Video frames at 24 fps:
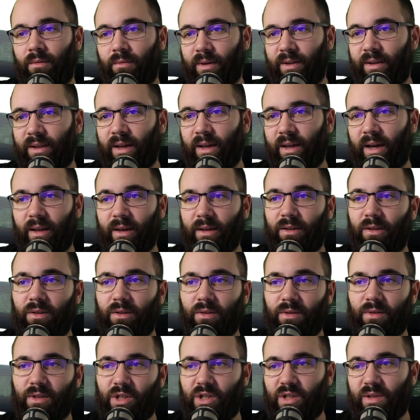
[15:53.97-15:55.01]
I like to
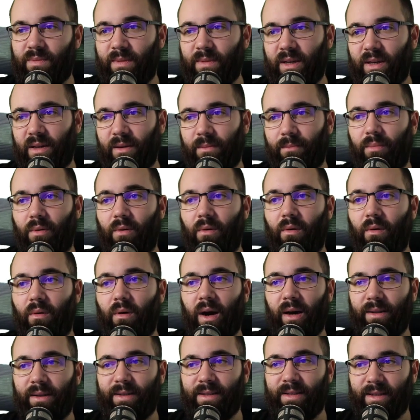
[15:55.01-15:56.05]
do is just make a
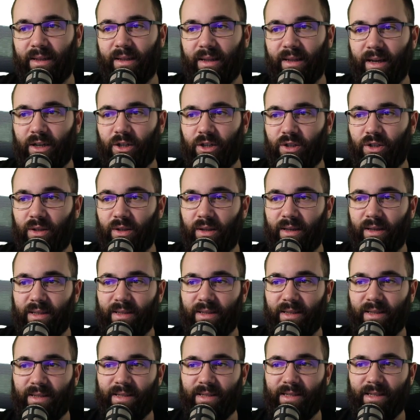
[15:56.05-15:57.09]
broad selection like
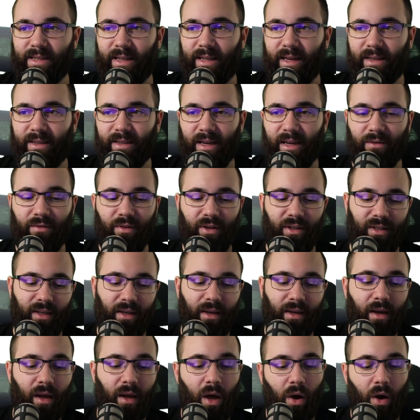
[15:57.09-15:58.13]
this, select
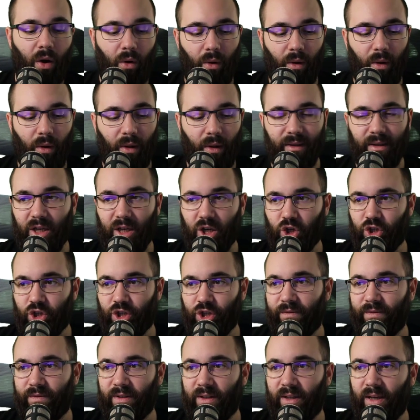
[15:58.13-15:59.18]
everything, hold the
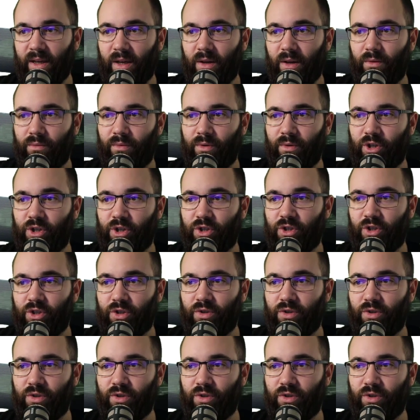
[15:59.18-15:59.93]
shift key, which is just